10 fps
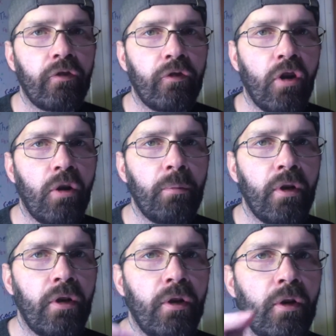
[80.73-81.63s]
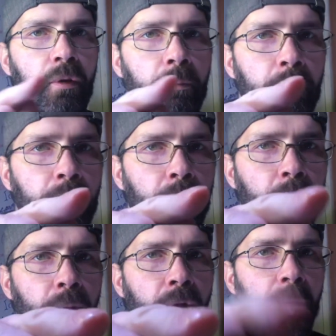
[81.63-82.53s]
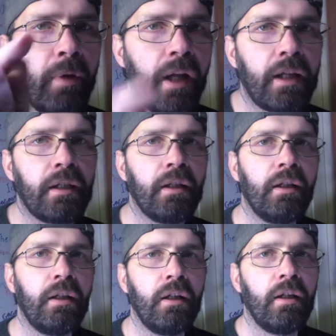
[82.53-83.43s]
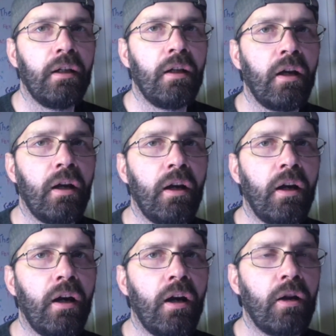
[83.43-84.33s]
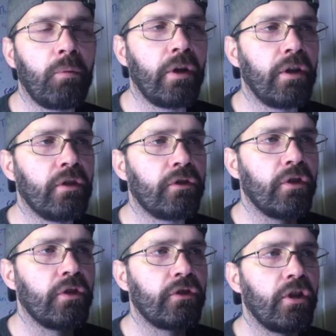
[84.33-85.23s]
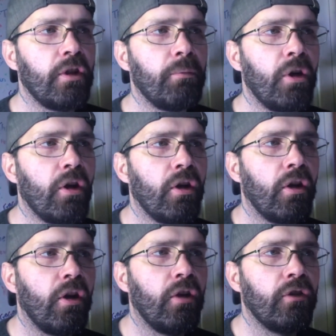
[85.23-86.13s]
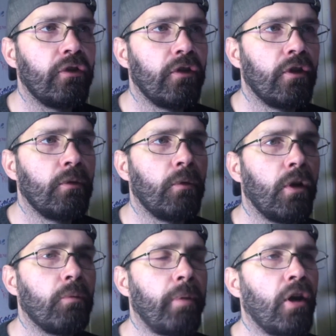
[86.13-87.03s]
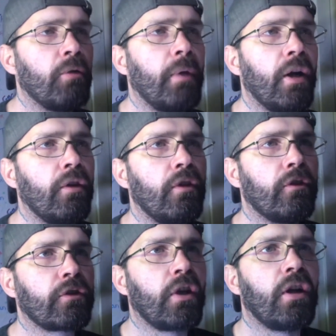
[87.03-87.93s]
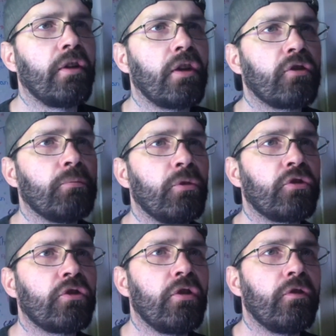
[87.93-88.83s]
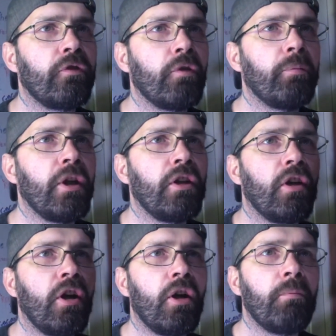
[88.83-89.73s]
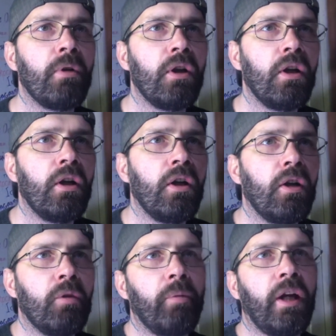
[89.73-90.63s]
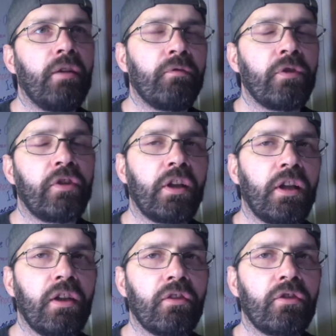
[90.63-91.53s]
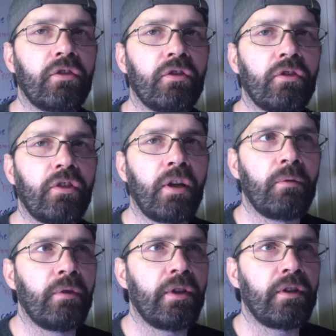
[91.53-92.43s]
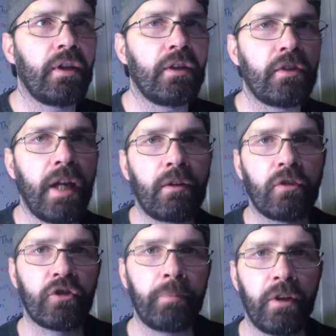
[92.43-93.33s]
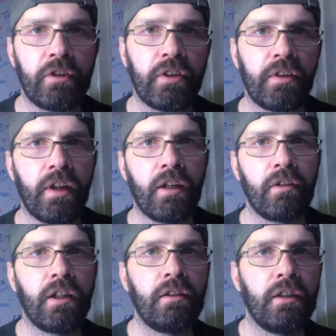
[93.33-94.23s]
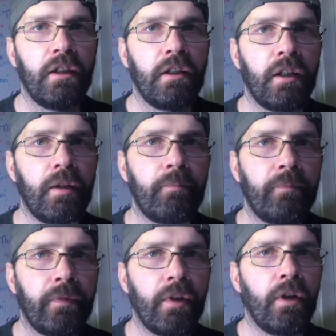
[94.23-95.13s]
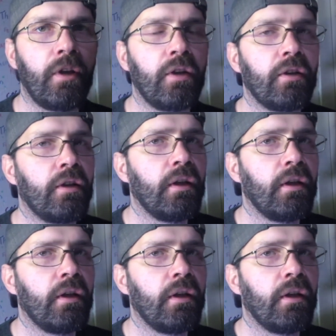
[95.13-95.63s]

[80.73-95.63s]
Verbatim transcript: from the play. I went into the cinema and, well, Paramount and Skydance must have been um, paying for tickets, so it is now conspiracy theorying, yeah? Uh,